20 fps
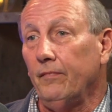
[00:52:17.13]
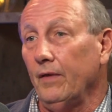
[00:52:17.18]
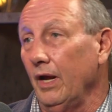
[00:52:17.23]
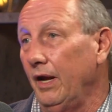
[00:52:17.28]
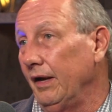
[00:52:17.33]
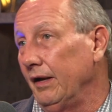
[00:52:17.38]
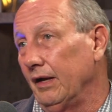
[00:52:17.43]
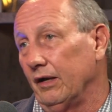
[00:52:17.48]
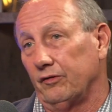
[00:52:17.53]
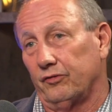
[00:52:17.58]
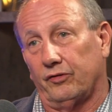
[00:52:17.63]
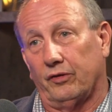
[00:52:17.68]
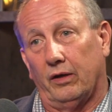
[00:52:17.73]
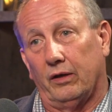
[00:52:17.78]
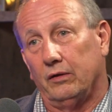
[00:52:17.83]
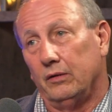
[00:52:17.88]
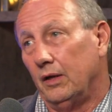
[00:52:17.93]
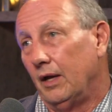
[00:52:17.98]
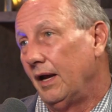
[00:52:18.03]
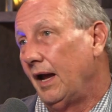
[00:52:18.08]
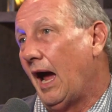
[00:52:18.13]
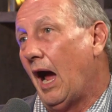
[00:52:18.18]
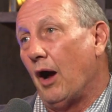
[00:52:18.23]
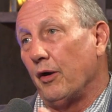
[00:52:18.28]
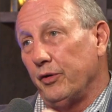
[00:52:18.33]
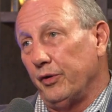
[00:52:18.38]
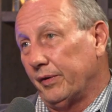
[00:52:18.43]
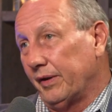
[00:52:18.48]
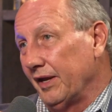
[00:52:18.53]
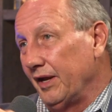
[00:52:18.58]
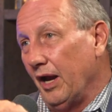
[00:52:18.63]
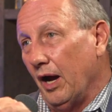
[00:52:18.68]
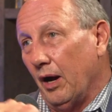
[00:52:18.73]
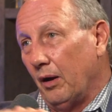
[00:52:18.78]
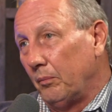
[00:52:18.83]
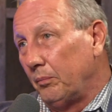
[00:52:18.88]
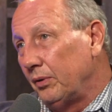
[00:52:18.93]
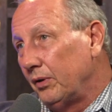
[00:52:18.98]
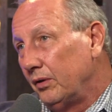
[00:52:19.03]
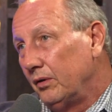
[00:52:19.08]
and there's a how you can
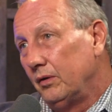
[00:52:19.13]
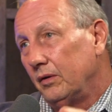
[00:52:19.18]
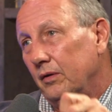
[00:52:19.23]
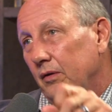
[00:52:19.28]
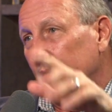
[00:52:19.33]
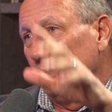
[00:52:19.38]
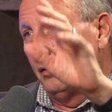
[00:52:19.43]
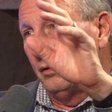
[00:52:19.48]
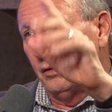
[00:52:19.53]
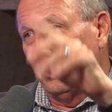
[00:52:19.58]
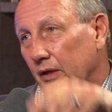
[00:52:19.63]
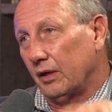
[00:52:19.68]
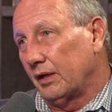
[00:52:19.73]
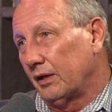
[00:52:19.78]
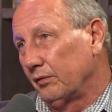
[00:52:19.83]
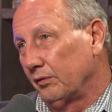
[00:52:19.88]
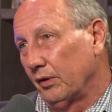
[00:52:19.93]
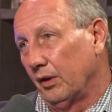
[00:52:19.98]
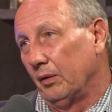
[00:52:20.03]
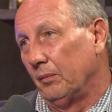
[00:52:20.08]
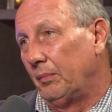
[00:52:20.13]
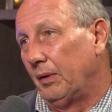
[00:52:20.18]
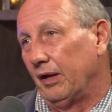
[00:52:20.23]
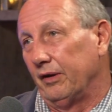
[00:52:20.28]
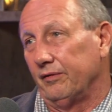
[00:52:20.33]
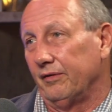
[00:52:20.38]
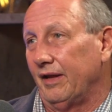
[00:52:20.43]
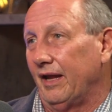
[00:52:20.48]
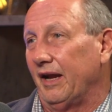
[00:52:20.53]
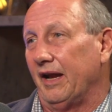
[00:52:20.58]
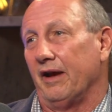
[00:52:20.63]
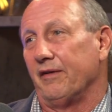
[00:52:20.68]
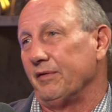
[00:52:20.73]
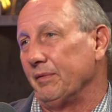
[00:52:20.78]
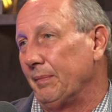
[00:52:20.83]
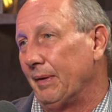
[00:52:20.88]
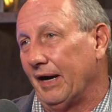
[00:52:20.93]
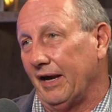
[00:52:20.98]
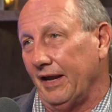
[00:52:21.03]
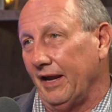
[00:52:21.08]
help, little button that
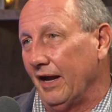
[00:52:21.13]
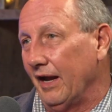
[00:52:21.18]
everybody